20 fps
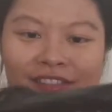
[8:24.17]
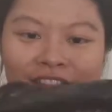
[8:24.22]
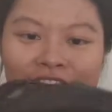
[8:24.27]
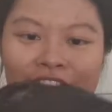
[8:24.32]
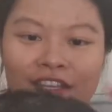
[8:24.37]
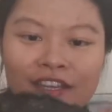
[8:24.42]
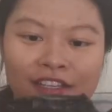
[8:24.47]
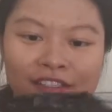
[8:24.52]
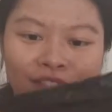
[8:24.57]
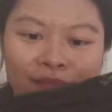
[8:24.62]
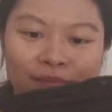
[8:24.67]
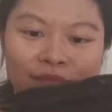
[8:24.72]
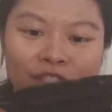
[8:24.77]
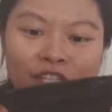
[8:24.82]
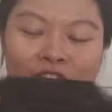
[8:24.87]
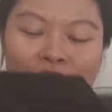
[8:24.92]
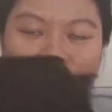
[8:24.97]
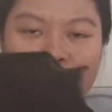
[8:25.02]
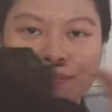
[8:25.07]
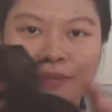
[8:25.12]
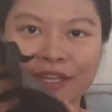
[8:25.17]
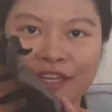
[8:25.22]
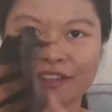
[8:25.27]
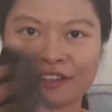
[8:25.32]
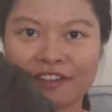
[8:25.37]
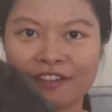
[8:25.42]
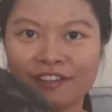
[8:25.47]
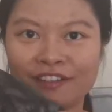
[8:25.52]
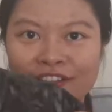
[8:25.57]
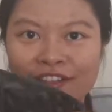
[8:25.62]
I got some doggy bag
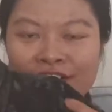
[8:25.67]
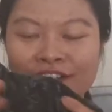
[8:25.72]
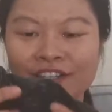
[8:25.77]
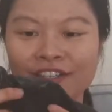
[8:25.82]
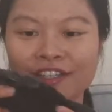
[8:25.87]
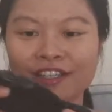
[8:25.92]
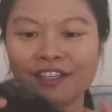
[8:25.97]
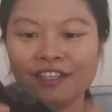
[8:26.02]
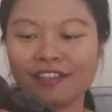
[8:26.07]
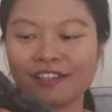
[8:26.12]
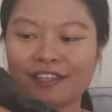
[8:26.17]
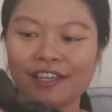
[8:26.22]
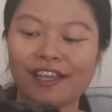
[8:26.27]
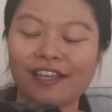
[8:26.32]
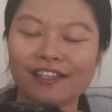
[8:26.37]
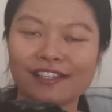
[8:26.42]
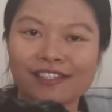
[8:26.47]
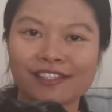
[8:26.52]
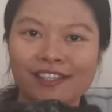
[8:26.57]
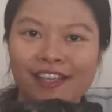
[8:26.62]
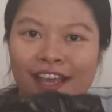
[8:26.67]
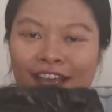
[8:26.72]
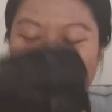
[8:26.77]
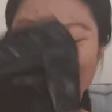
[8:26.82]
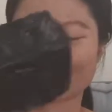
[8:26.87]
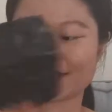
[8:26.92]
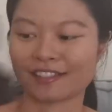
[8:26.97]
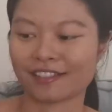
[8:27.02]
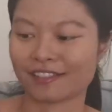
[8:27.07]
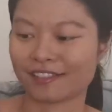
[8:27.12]
here in case
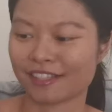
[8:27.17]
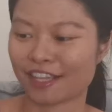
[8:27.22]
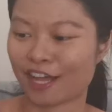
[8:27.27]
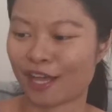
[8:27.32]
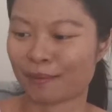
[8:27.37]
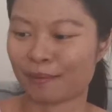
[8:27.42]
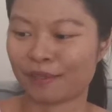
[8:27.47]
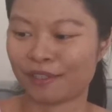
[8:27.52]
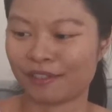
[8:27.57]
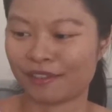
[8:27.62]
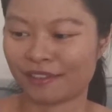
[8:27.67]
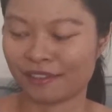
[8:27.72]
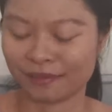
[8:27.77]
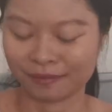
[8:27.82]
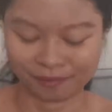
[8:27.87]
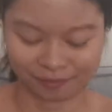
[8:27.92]
accidents happen.